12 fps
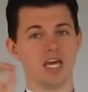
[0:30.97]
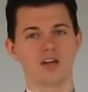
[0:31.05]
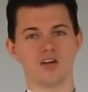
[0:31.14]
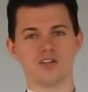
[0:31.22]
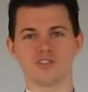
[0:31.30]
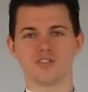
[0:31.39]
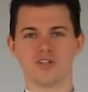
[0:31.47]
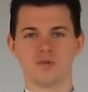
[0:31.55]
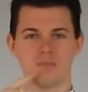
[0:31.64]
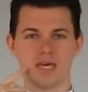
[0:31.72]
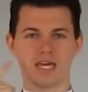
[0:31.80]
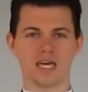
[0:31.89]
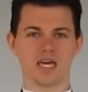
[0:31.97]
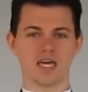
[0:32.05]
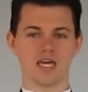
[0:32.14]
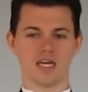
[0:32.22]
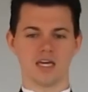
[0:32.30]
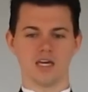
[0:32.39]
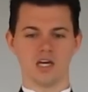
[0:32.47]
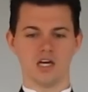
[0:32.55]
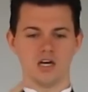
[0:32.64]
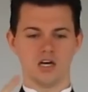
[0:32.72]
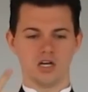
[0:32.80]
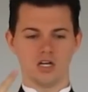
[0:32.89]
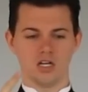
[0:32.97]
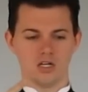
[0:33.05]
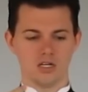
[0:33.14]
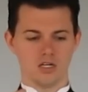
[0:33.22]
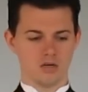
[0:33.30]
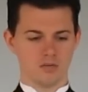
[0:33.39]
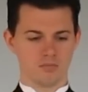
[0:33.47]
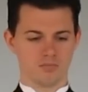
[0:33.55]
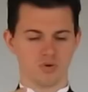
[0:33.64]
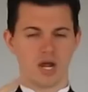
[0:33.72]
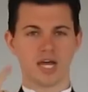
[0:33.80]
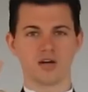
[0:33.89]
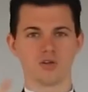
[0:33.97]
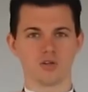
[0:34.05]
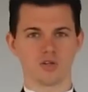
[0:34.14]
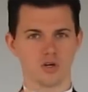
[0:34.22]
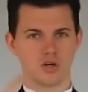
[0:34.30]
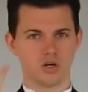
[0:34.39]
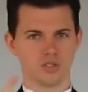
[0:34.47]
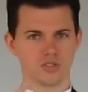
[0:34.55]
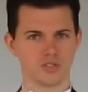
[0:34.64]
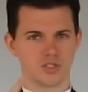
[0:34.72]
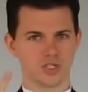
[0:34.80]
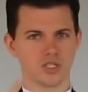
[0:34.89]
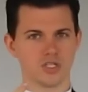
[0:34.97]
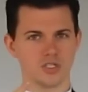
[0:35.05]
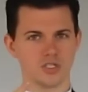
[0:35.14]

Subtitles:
and also to make a bridle or halter,